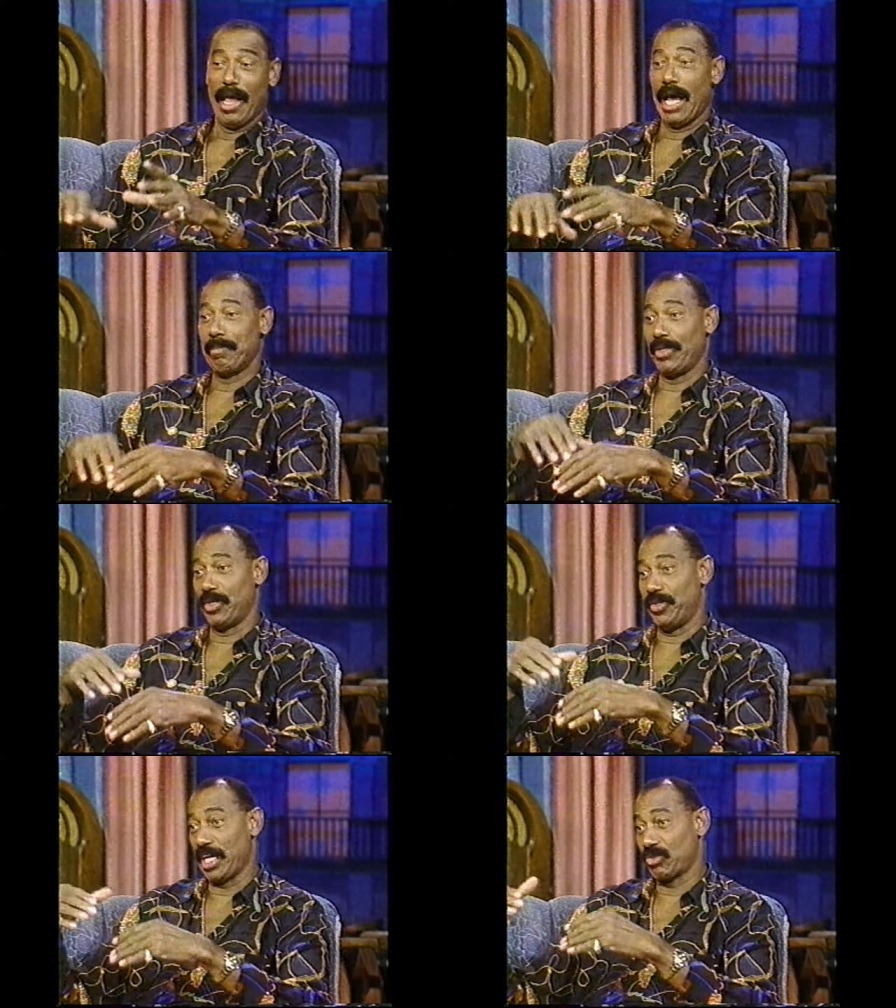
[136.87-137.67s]
I mean,
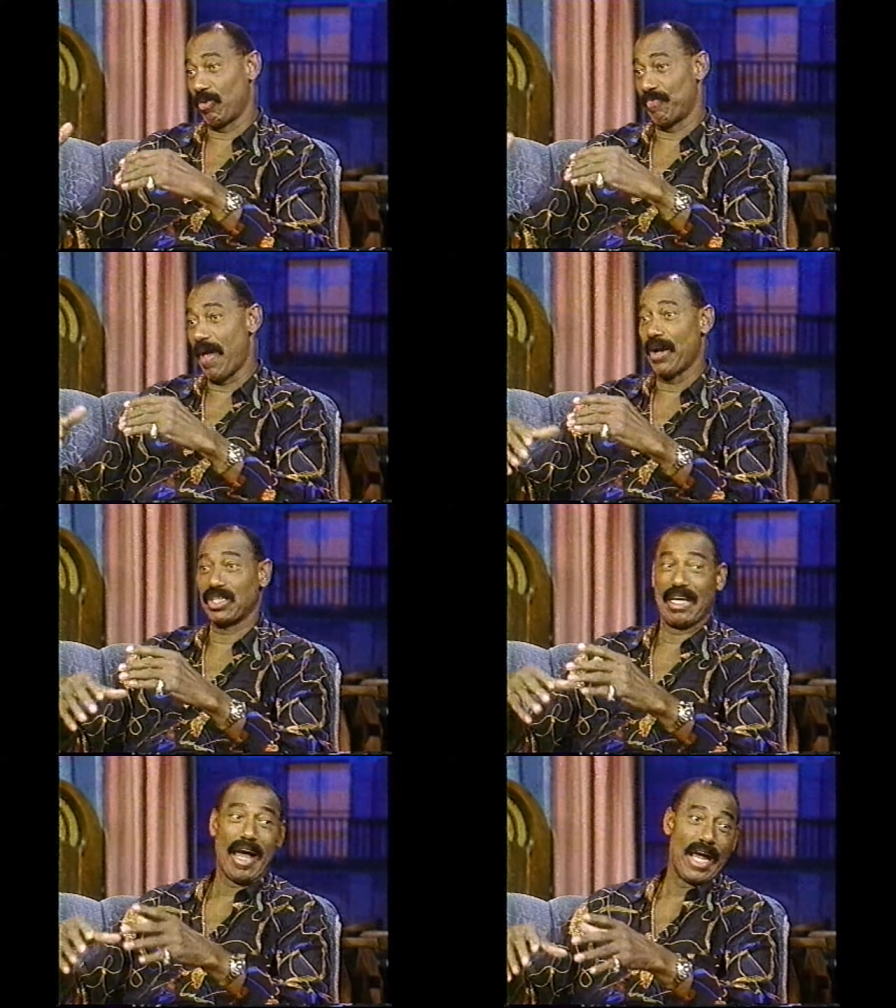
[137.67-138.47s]
the Knicks were
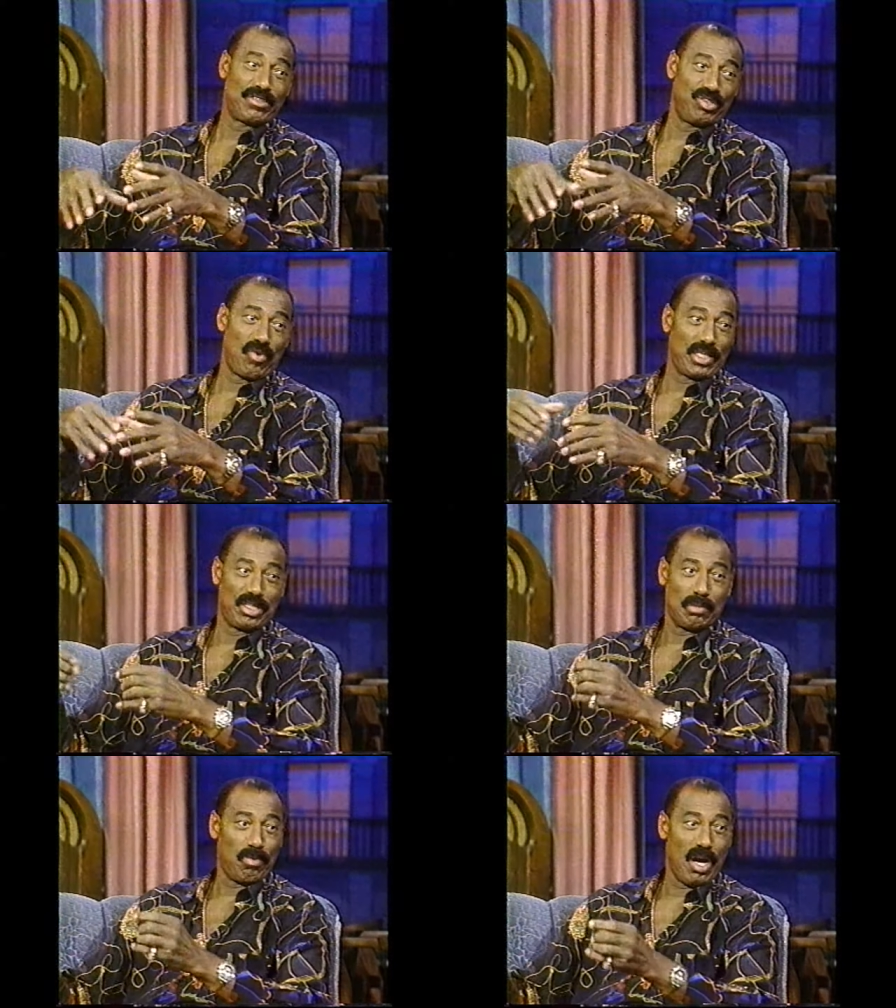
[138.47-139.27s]
fouling guys and trying to
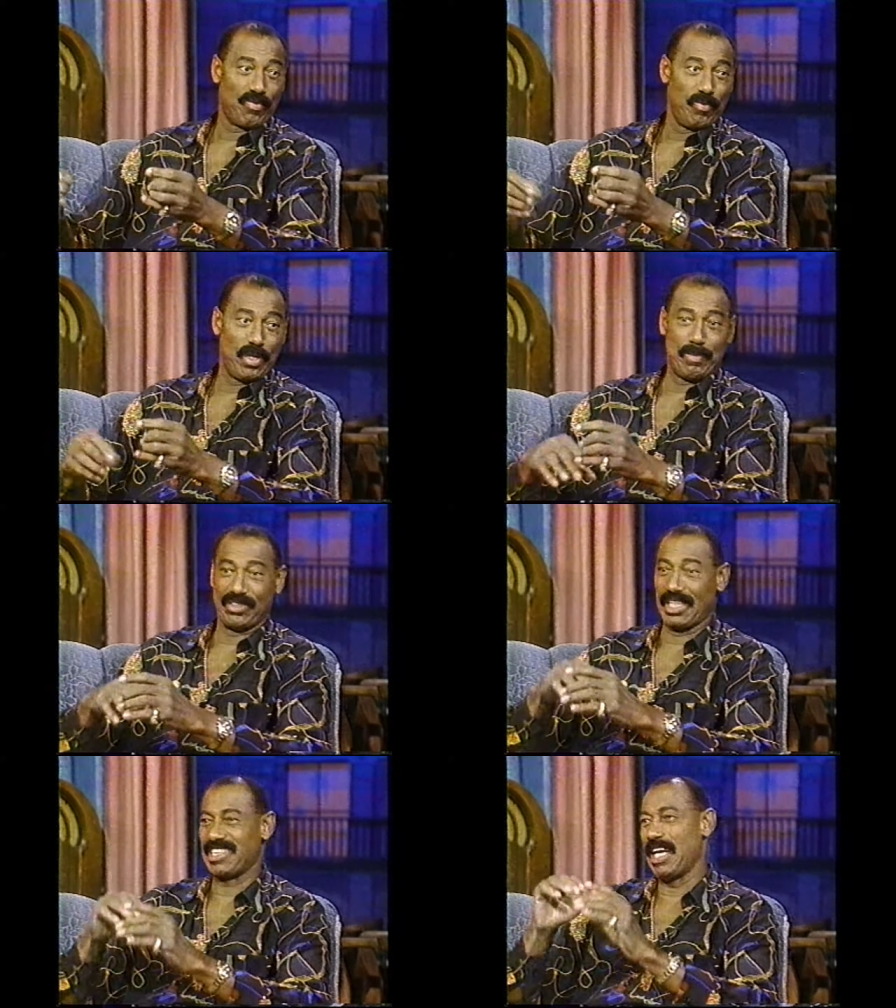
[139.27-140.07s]
get the ball from them and
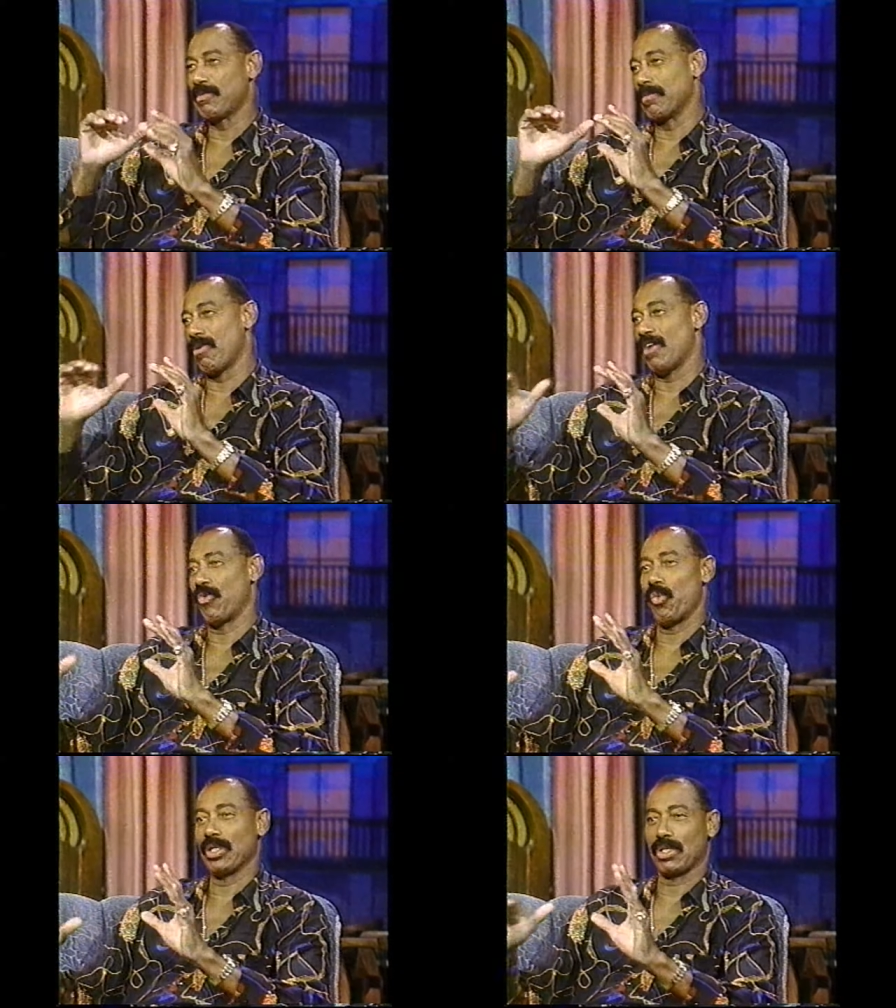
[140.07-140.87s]
said, keep the ball
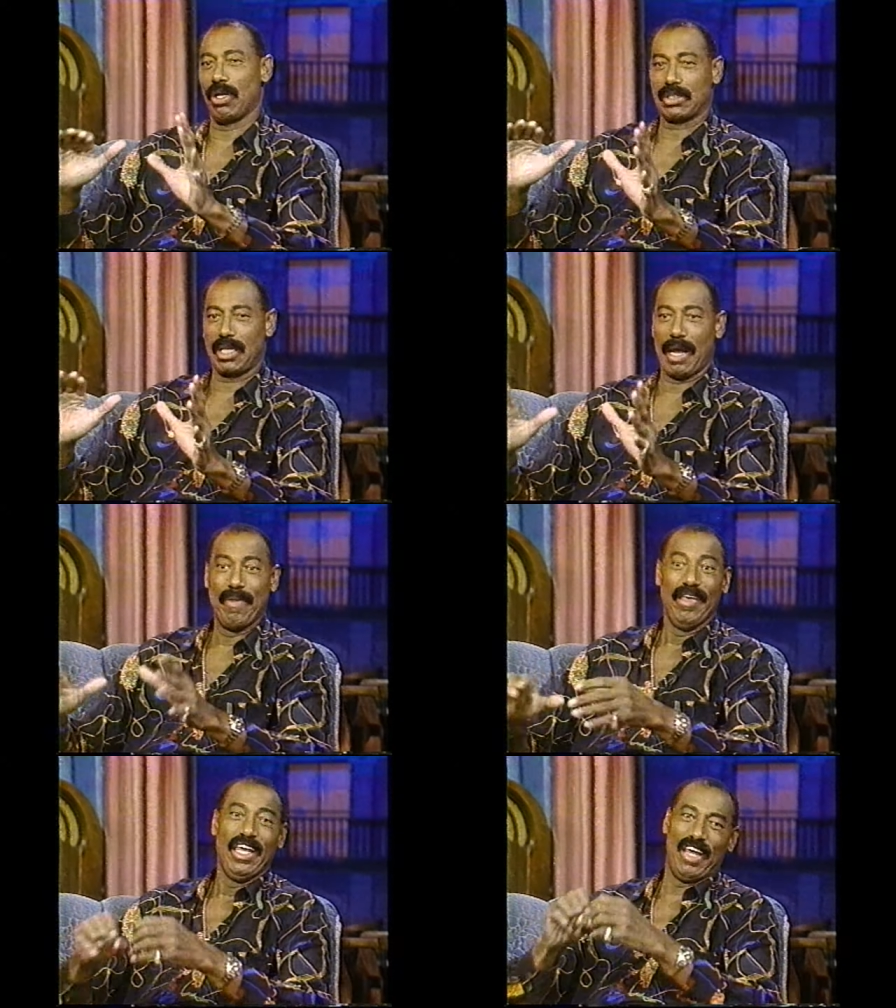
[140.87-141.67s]
for a a long time
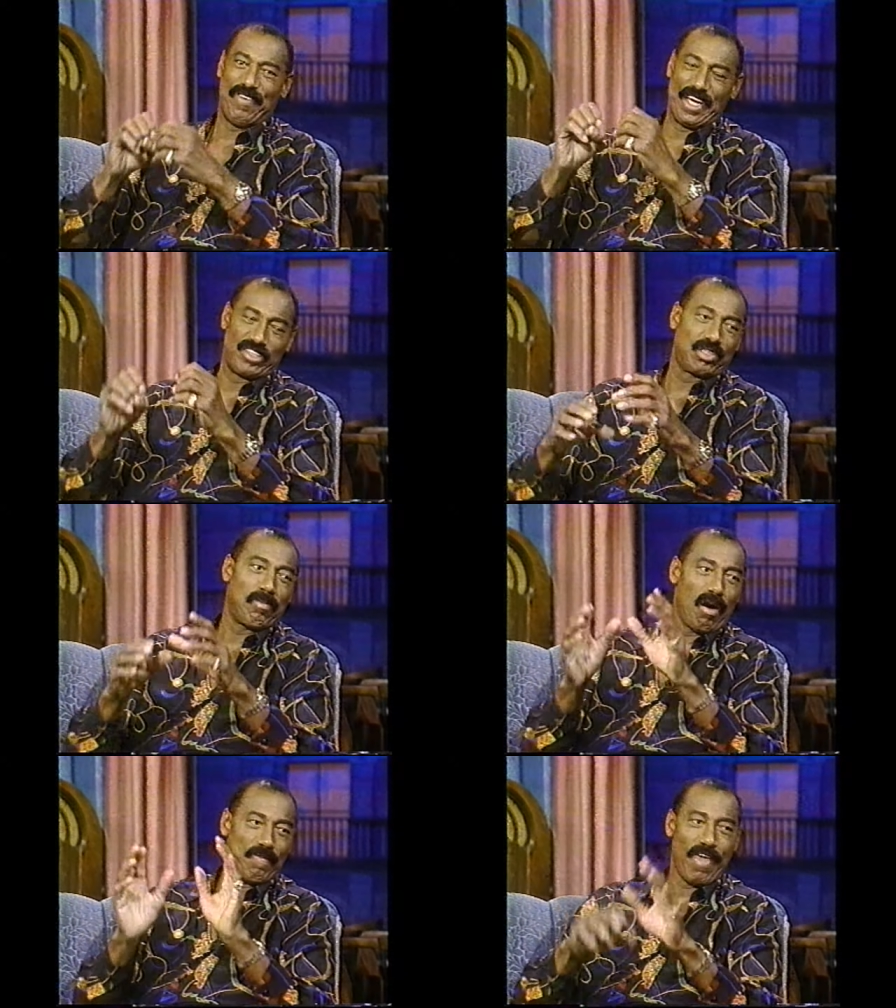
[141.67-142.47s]
if he gets the
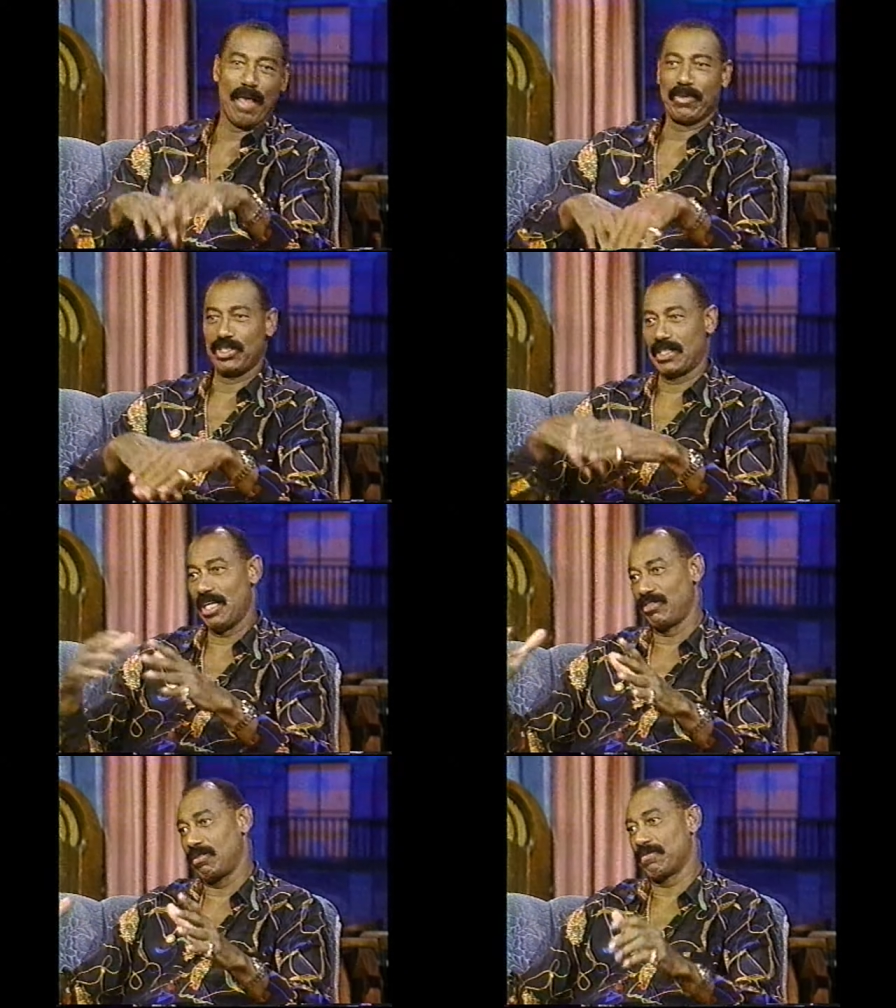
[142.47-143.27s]
ball, foul because he
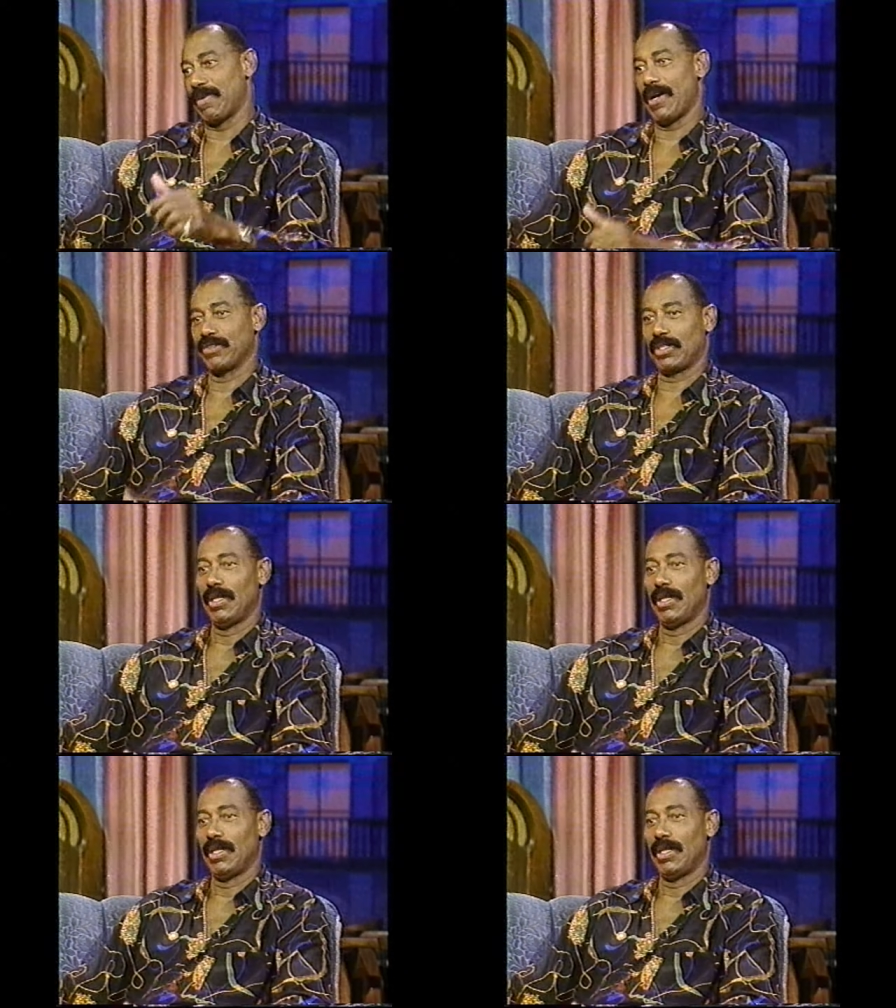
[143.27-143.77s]
can't shoot fouls.